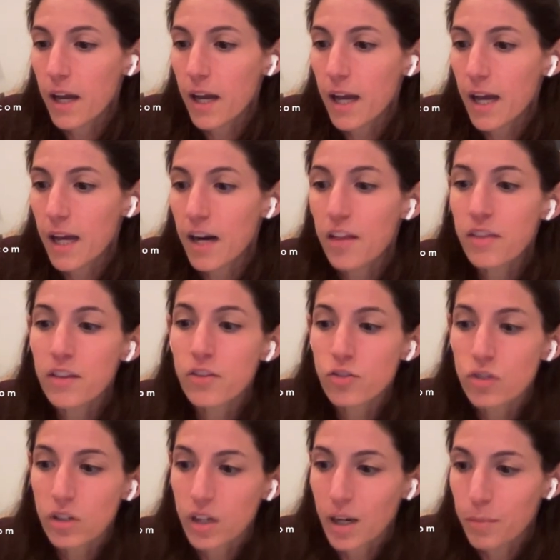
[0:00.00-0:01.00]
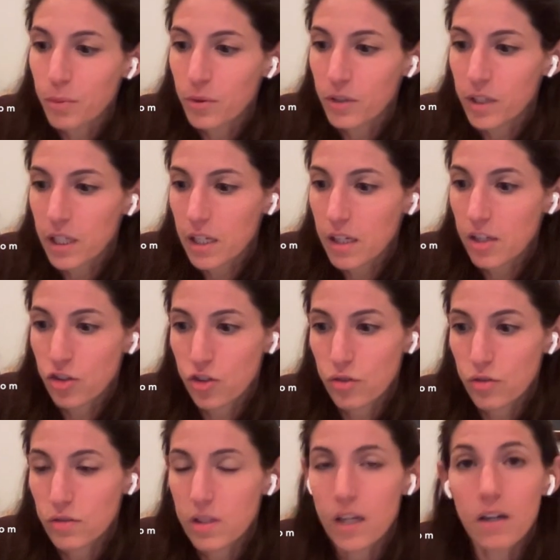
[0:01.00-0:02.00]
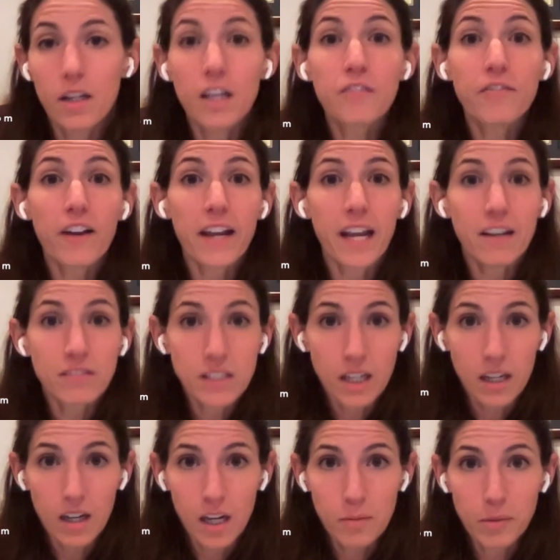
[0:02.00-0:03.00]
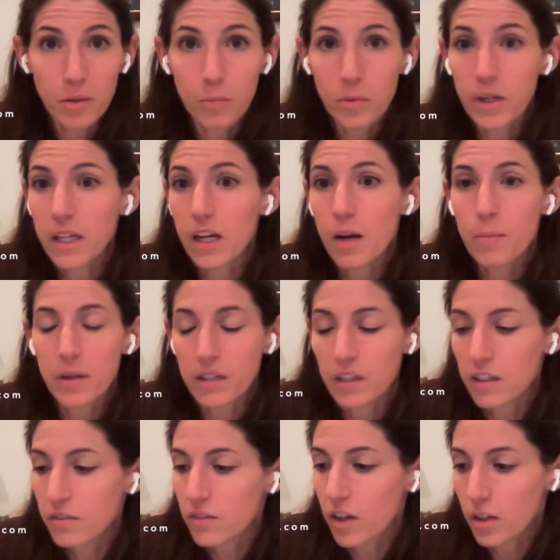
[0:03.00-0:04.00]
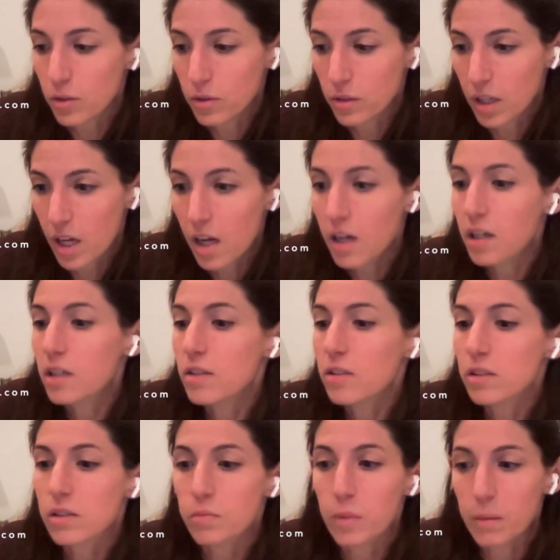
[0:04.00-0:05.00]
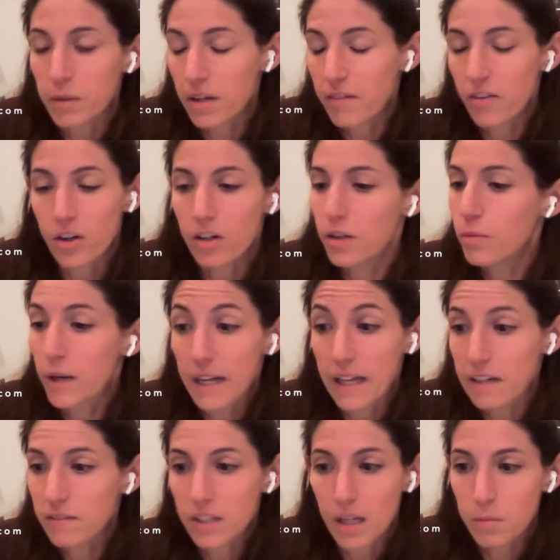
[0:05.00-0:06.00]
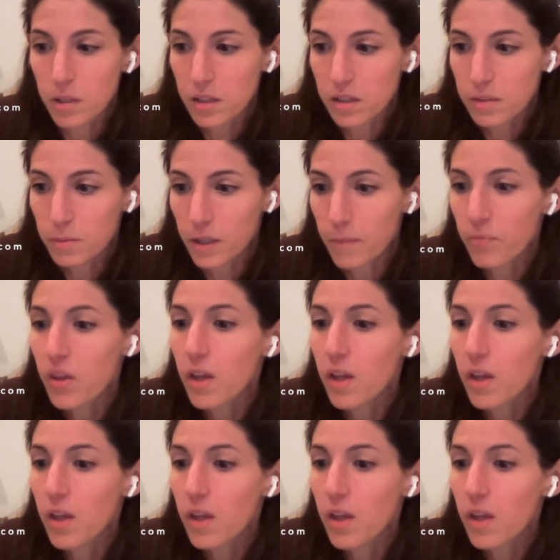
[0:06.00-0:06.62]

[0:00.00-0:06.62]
And I think there's a couple issues there. If I have time, I'll bring up, and if not, who cares? Maybe I've already run out of time at this point.